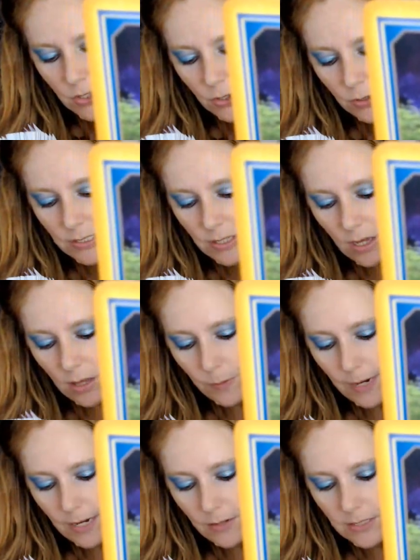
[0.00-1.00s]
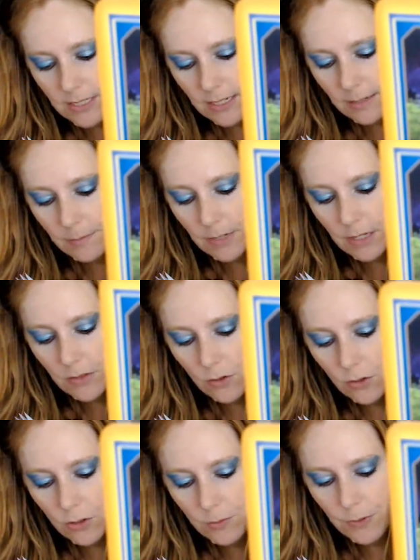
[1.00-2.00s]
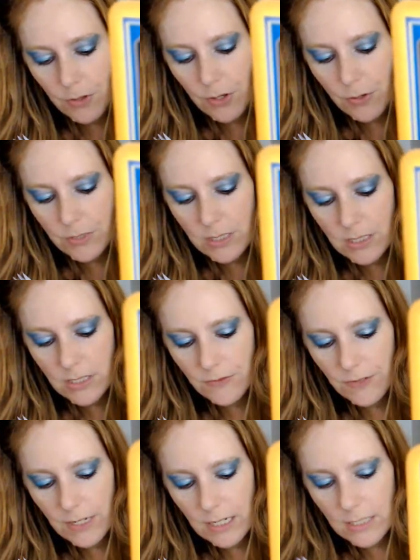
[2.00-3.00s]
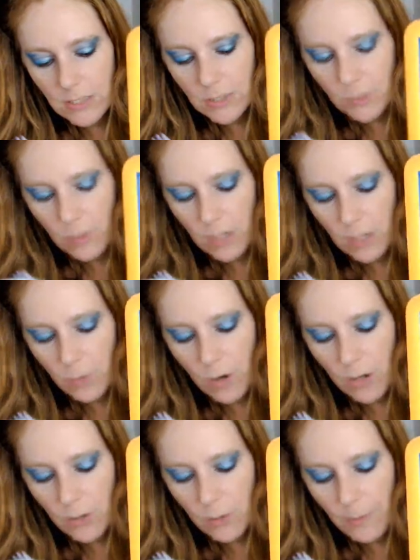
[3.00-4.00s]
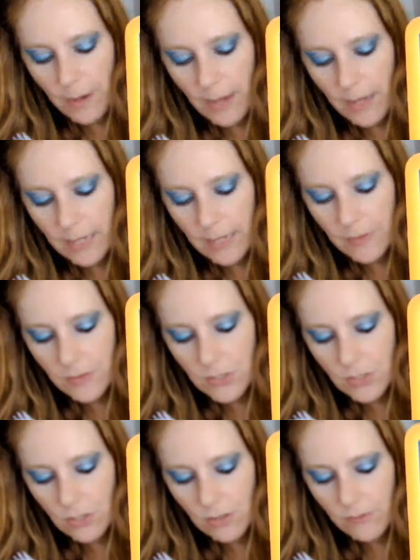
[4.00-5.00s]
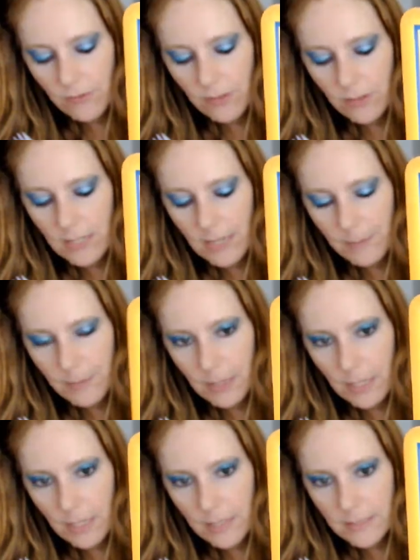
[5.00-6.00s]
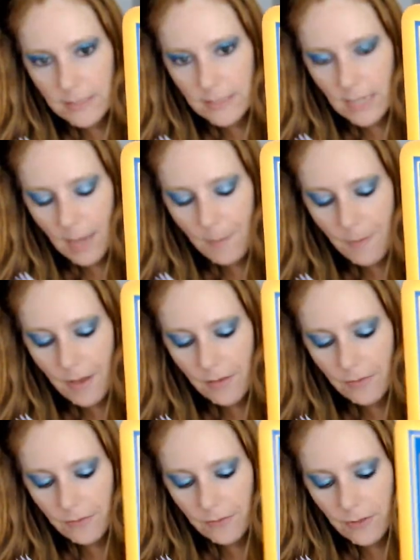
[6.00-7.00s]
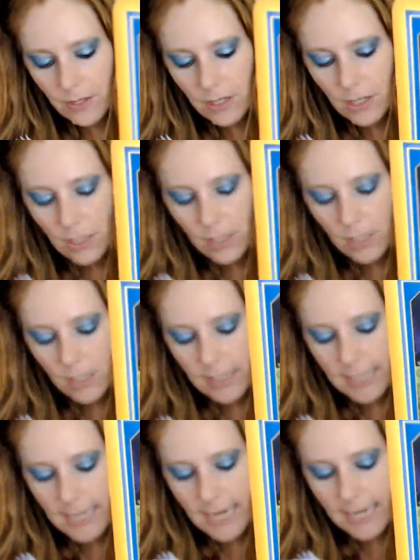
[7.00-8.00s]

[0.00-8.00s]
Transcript: is all around him, and the earth below his feet is the running water by and the star-filled nebula in the sky above. Yet